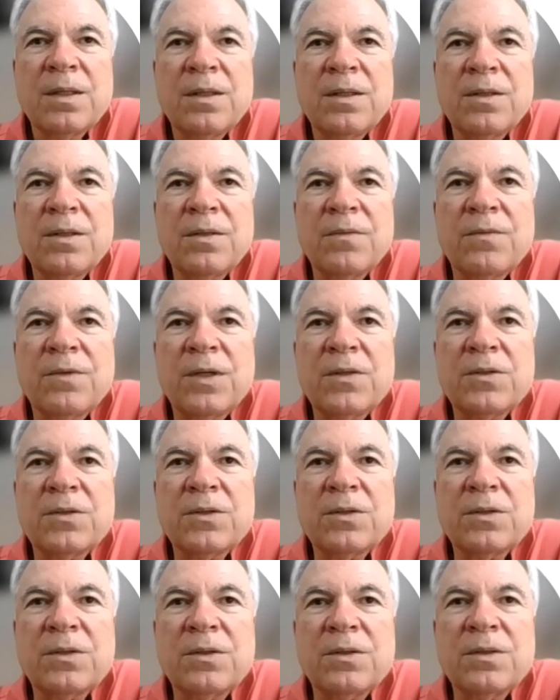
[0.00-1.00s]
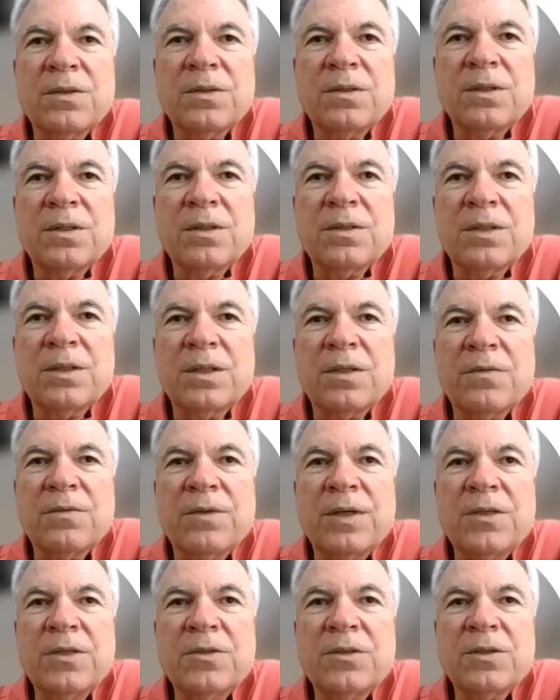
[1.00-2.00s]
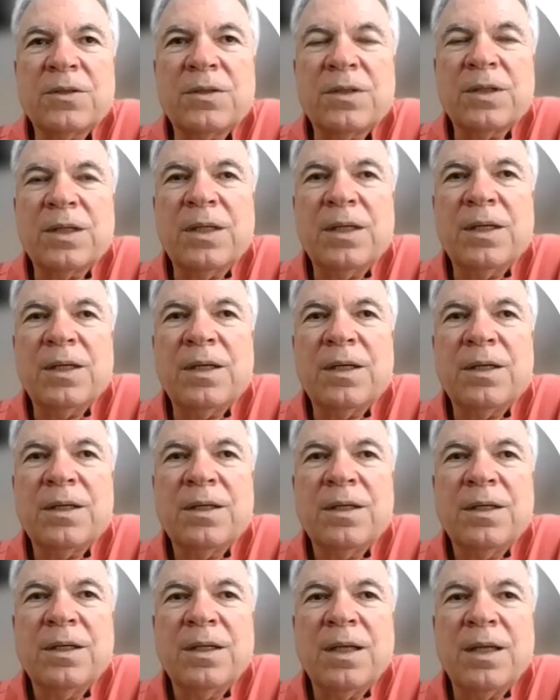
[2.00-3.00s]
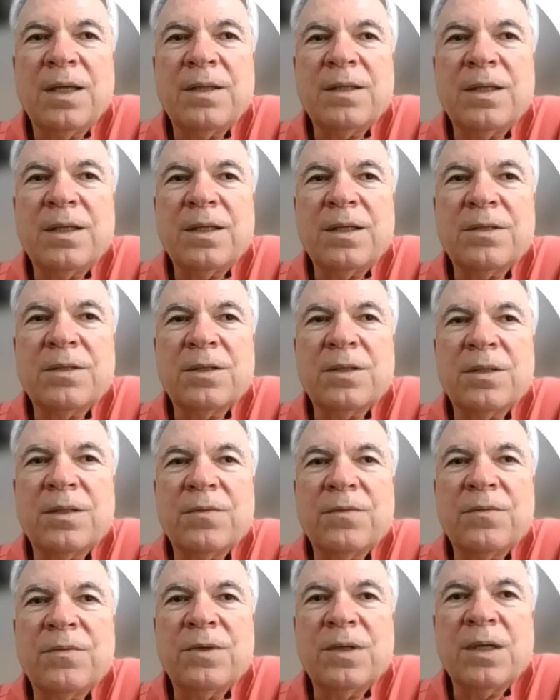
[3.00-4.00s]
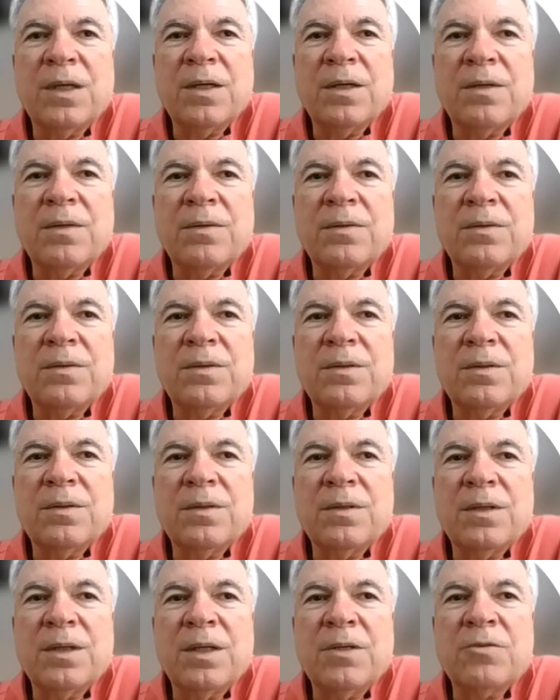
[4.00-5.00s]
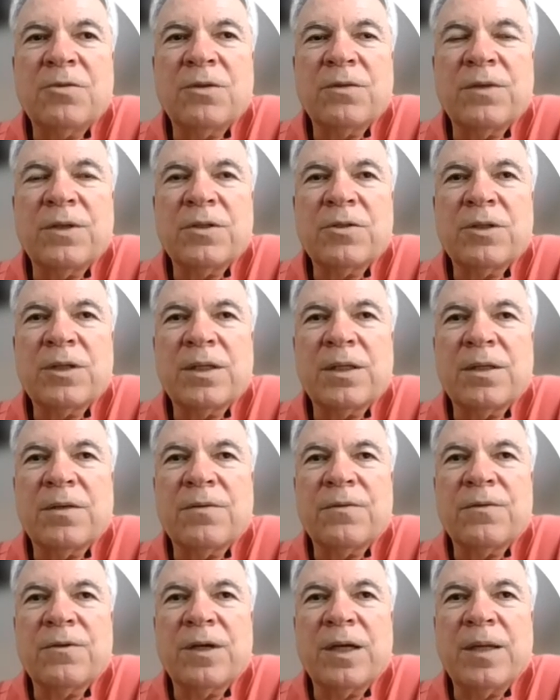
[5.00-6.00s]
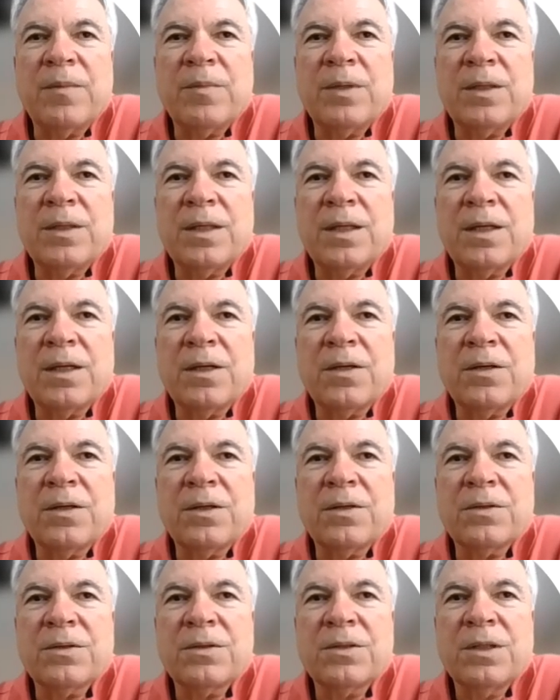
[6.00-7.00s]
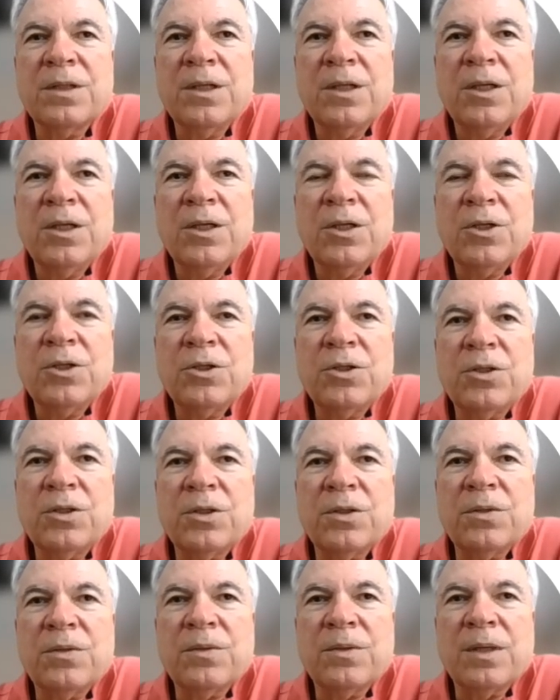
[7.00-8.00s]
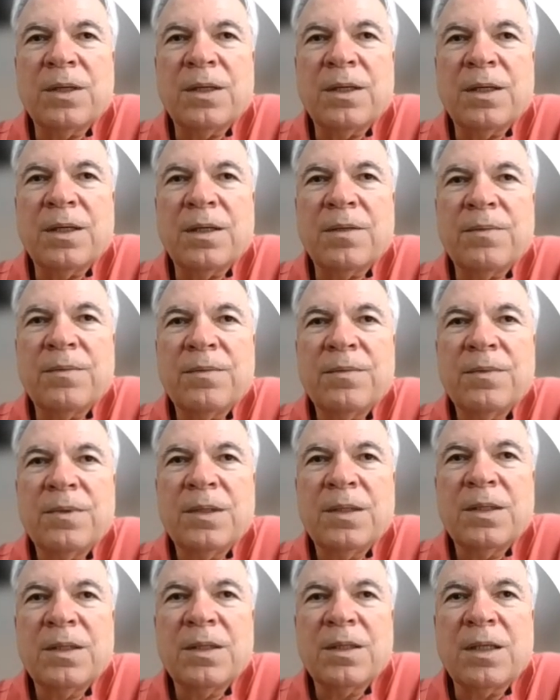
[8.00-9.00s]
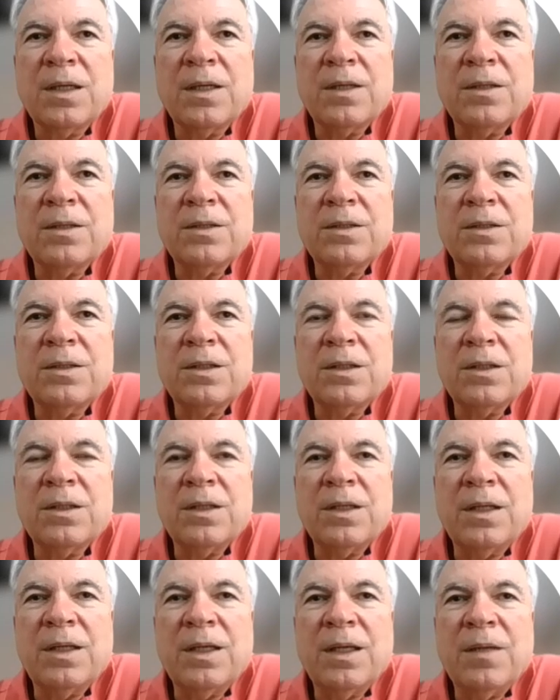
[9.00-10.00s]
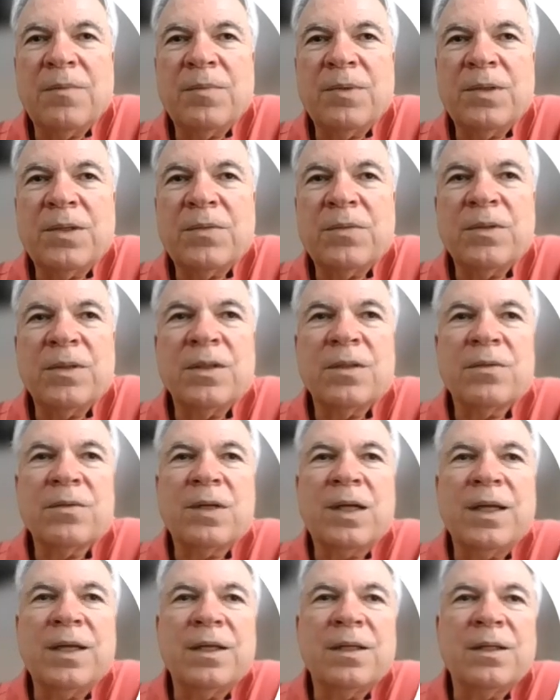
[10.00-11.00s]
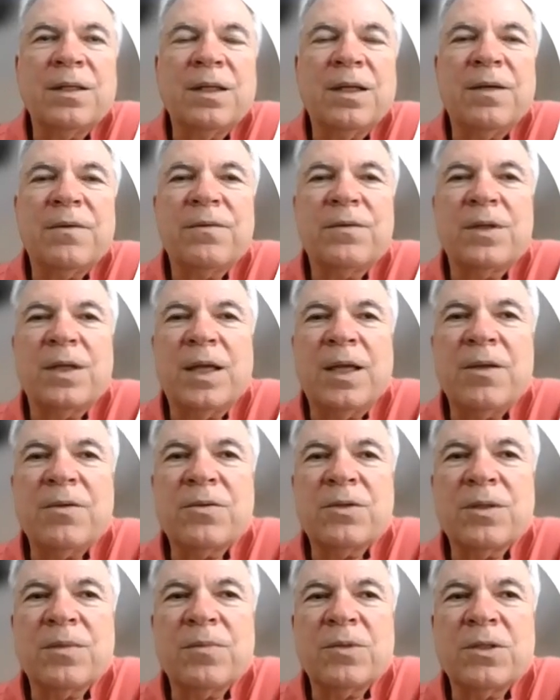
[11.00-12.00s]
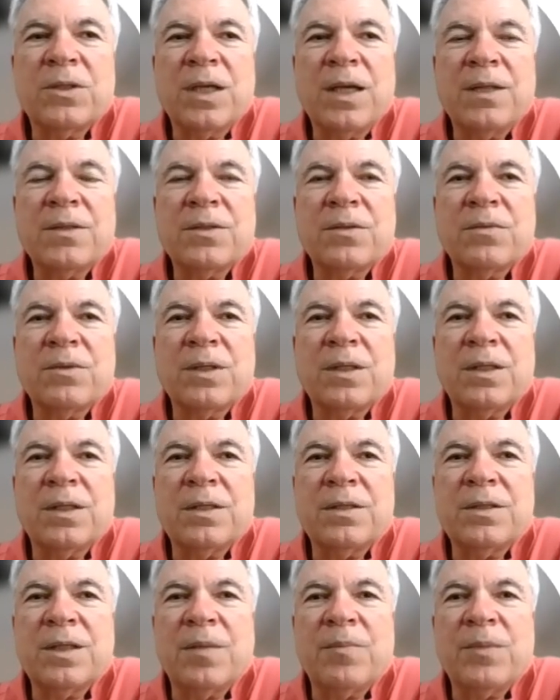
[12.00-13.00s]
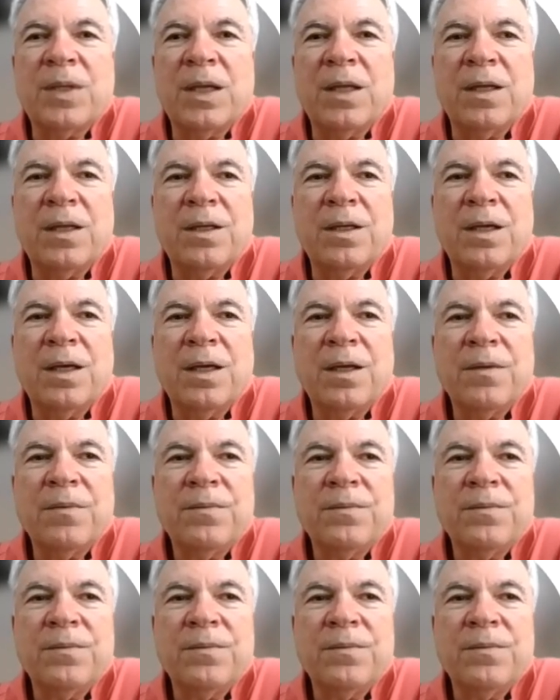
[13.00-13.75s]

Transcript: ventricle, single ventricle here, and then there's a intraventricular foramen that occurs to kind of delineate between the right and left atrium, which hasn't really septated yet.